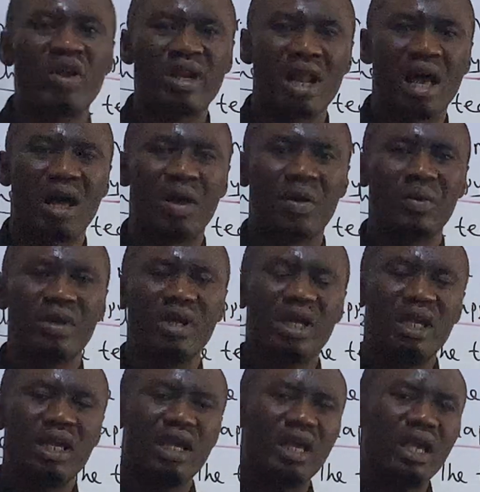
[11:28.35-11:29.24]
now
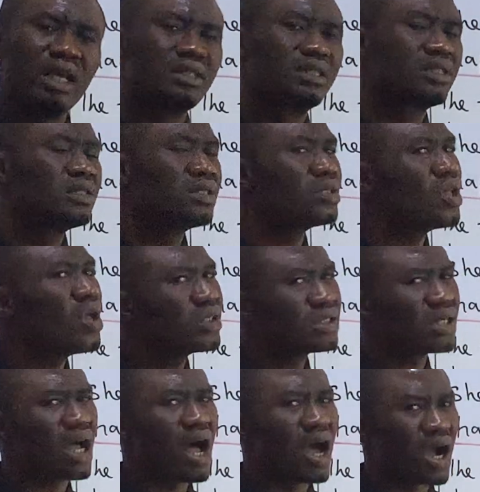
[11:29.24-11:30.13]
is not
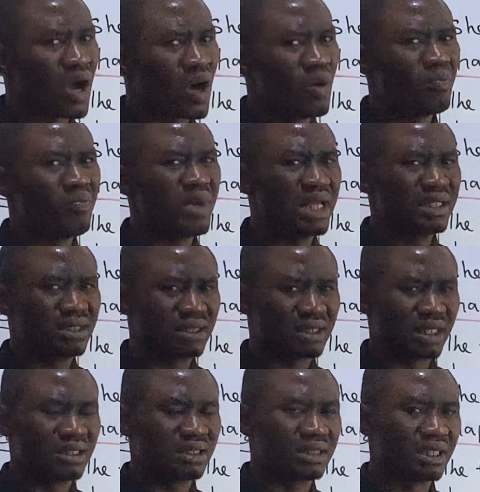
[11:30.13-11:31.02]
a complex
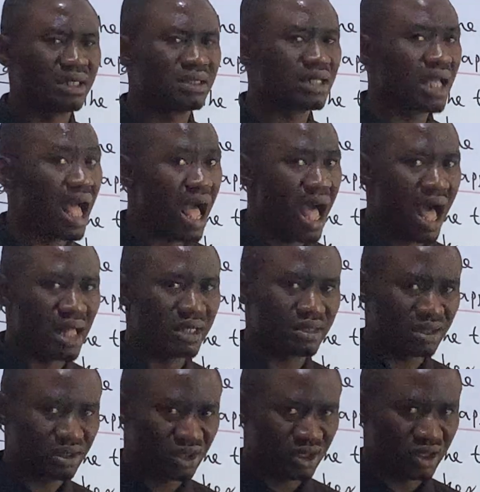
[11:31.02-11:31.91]
sentence as
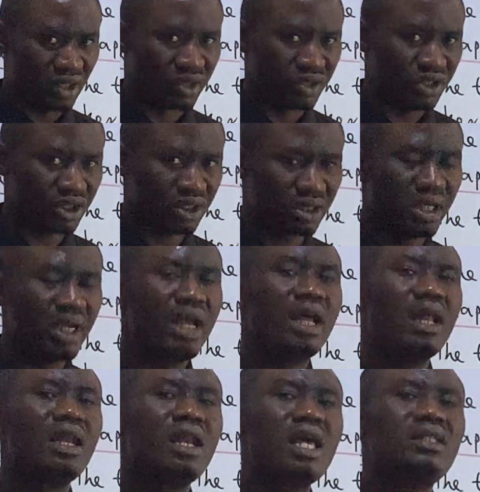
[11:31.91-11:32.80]
such.
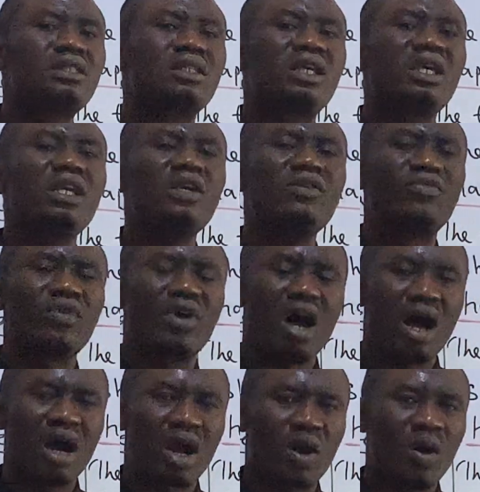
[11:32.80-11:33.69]
Let's give
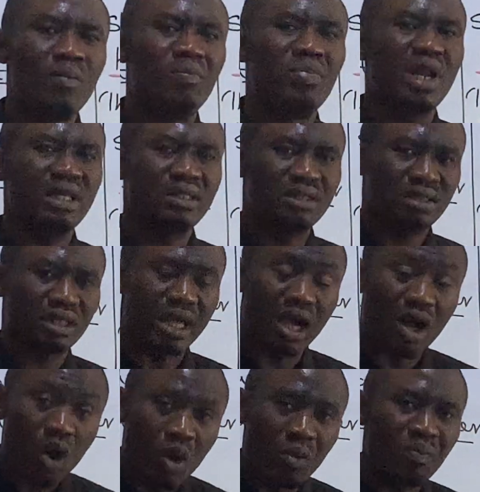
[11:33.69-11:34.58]
a
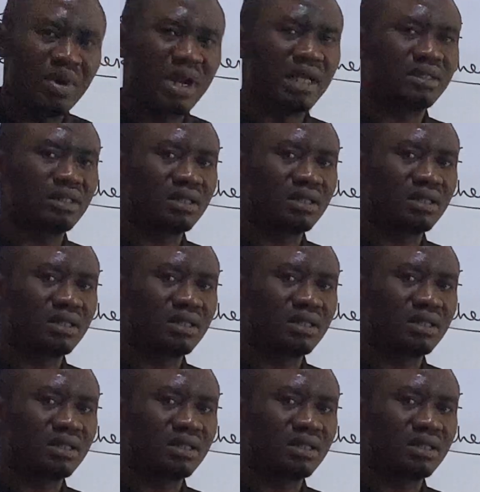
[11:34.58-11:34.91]
complex